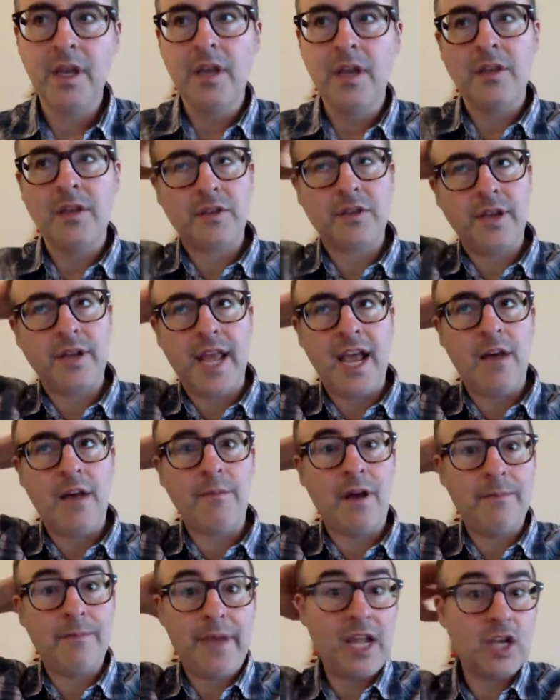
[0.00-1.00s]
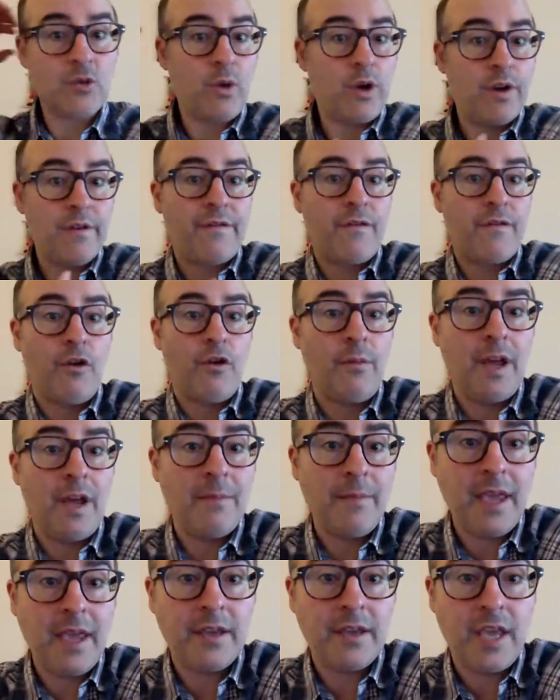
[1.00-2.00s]
So now I'm on page 1 for all
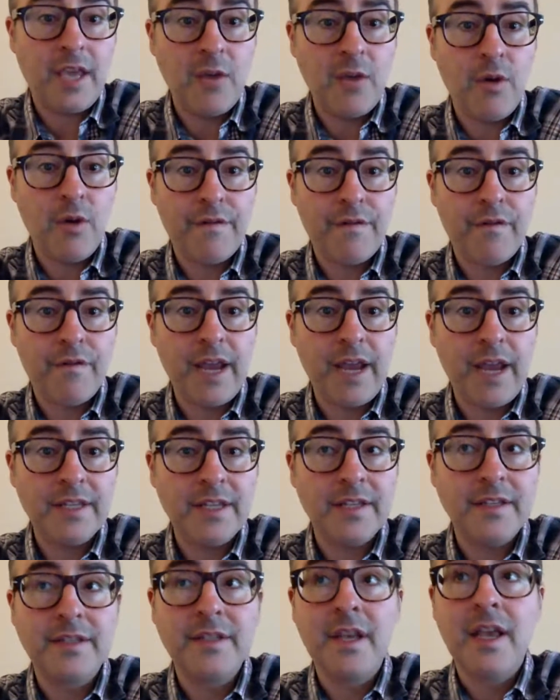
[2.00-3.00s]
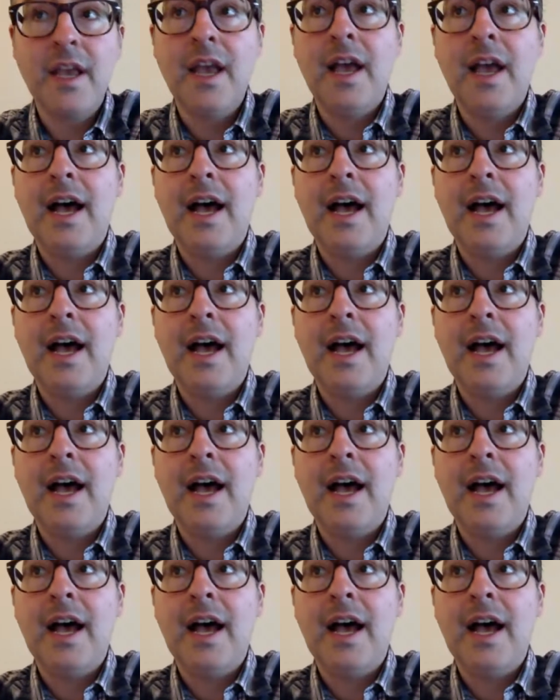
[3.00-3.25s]
my main keyword phrases.